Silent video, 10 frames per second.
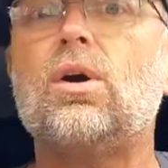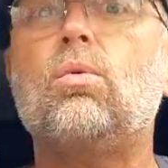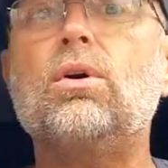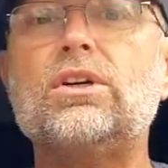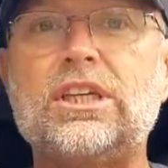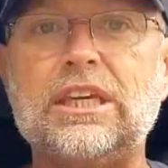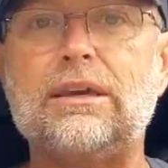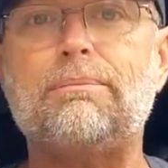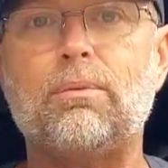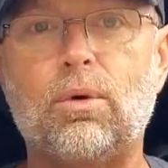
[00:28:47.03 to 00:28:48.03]
will
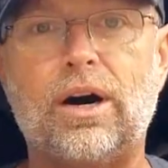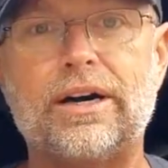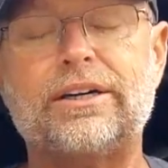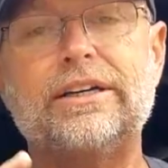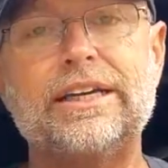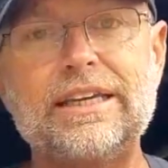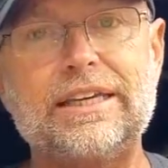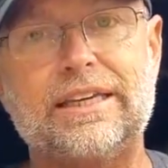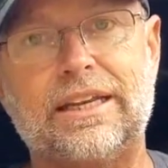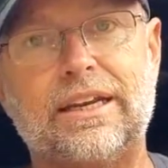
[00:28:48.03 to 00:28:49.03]
keep water
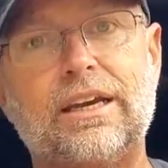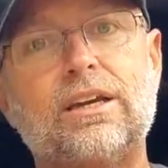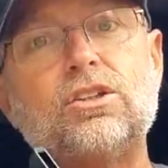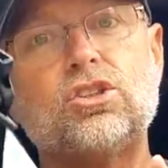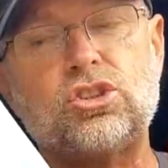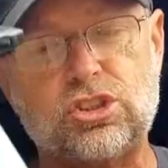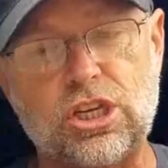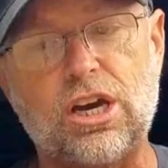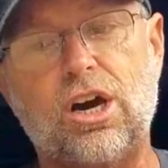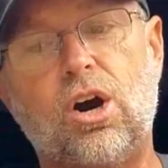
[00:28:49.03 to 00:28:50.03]
in.
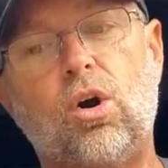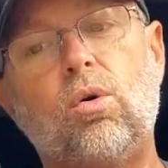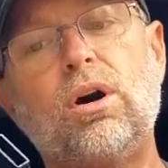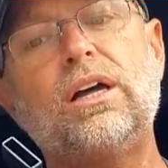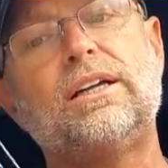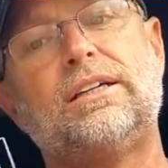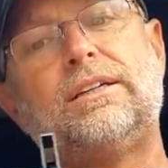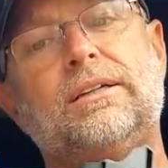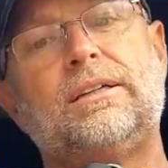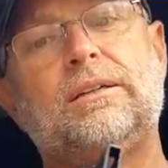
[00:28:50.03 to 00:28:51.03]
So,
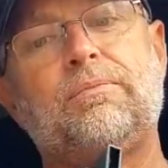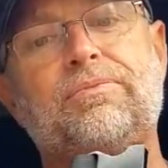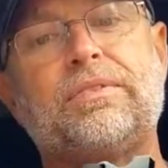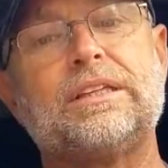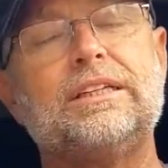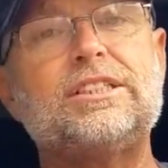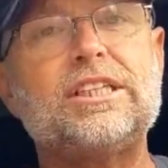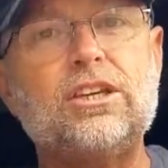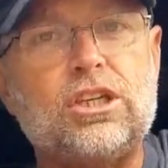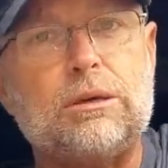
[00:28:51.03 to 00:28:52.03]
let's
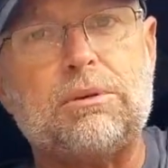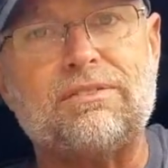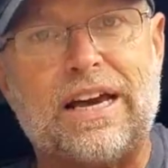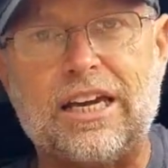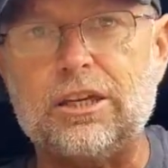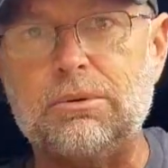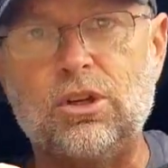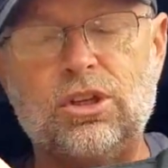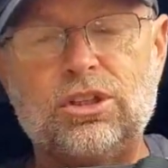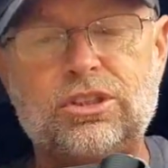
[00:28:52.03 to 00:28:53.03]
say you keep your
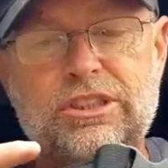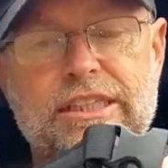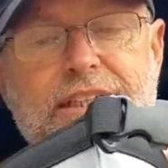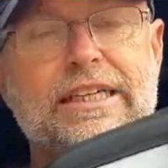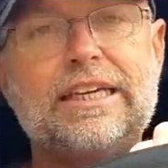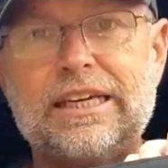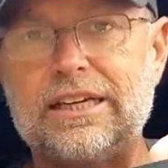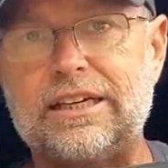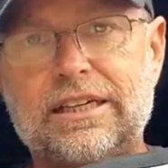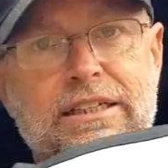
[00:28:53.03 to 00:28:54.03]
valuables in
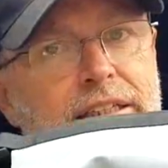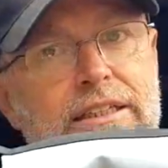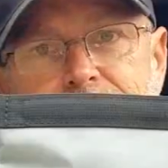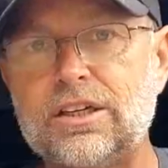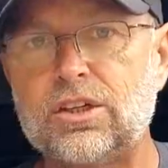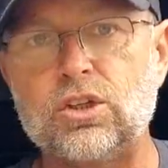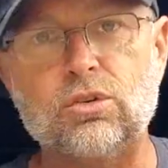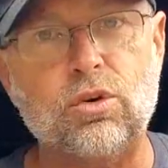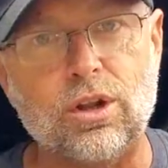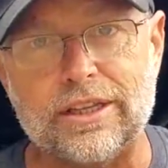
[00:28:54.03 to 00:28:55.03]
here, you
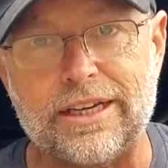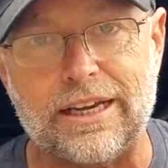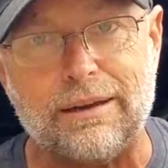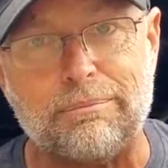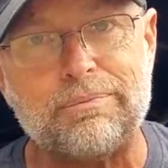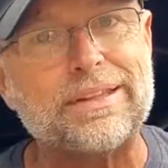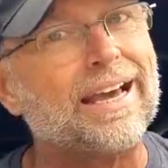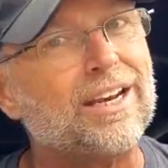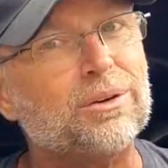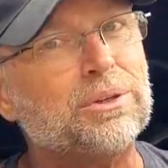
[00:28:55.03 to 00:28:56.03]
roll it up.
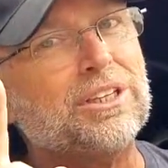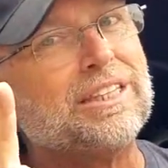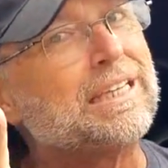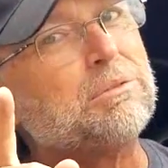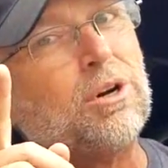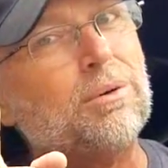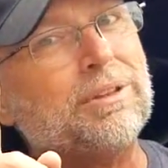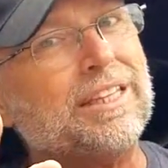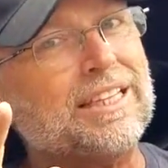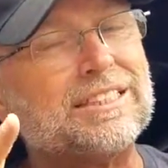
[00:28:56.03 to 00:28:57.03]
I know where you think I'm going
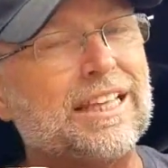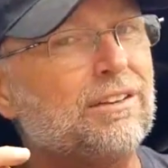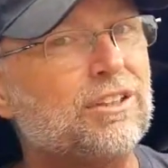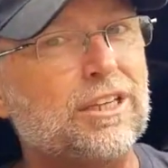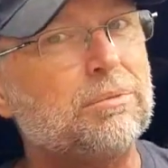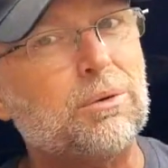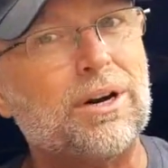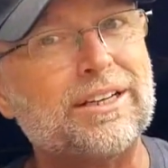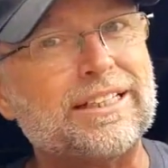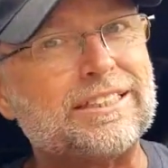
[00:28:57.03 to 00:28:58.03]
with this, that if a little bit of
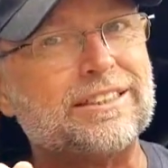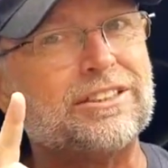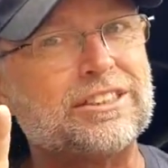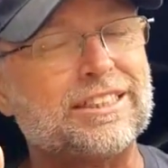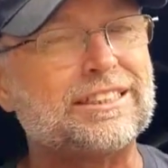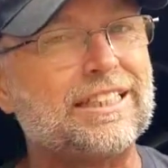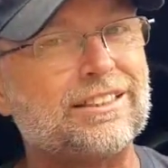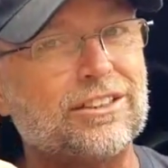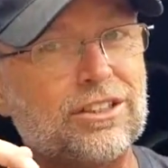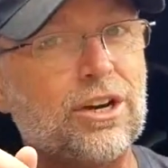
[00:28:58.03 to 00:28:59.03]
water gets in there, it's going to stay
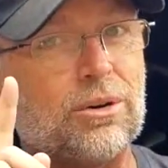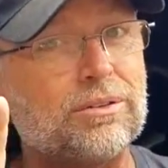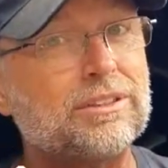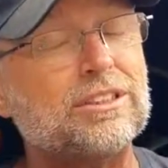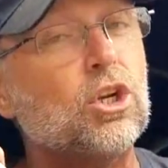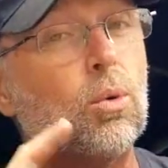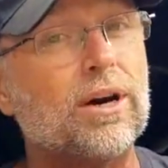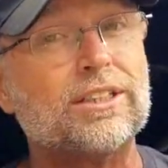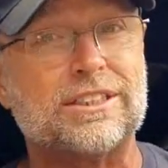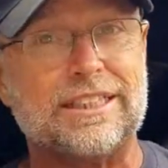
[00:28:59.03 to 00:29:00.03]
in there. No
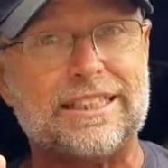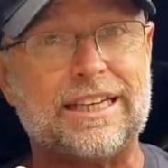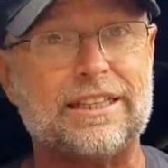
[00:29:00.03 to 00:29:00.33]
water is going to get